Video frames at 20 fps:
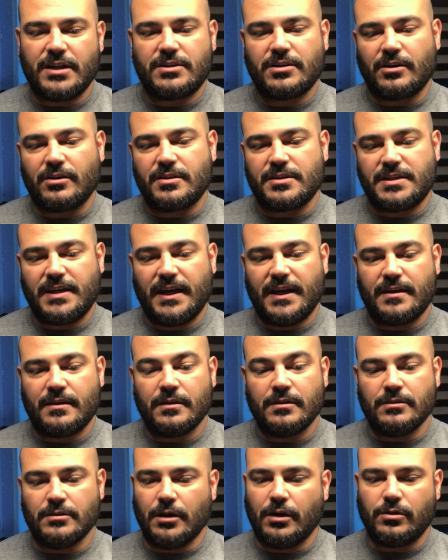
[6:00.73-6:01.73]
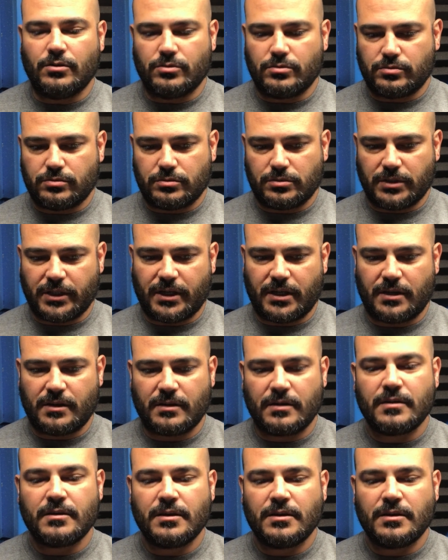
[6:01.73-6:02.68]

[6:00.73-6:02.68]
turned his head. "No, Lenny.